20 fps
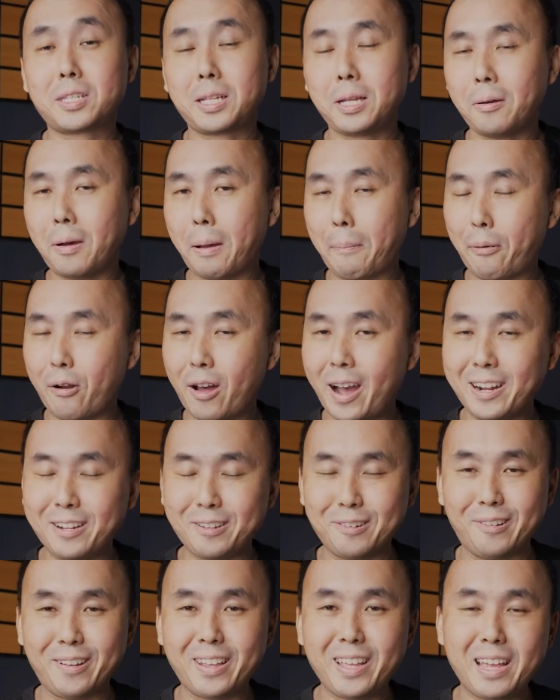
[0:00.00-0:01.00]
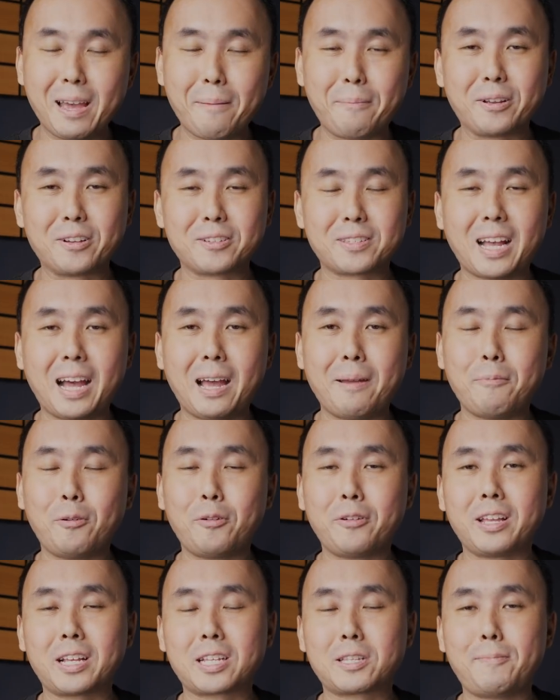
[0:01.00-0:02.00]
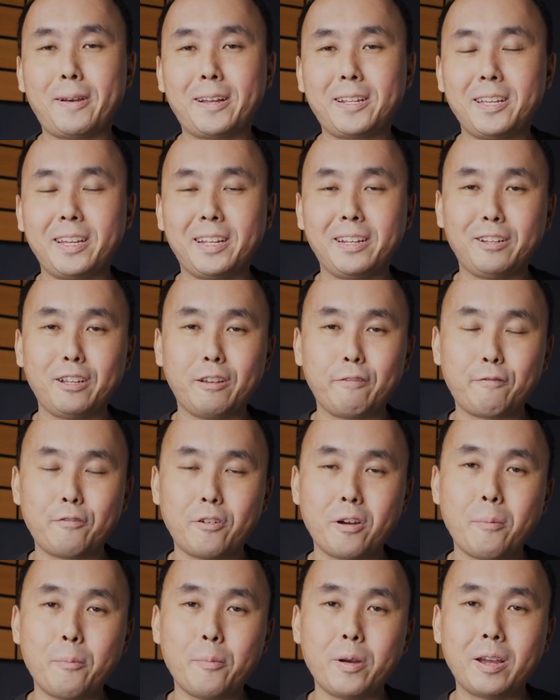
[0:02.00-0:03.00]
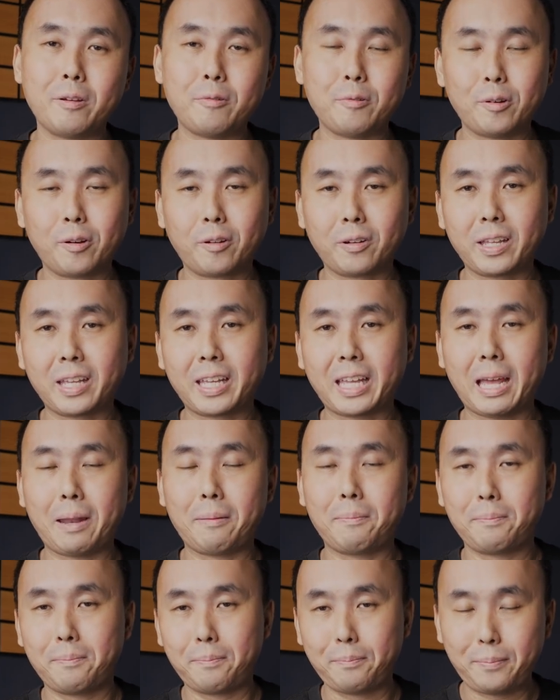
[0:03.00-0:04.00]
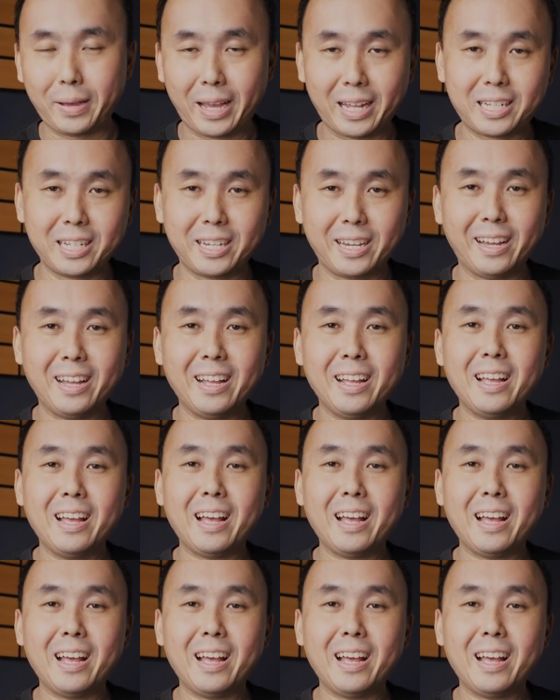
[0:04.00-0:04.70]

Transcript: still apply to here because I'm only expecting the firmware will only get better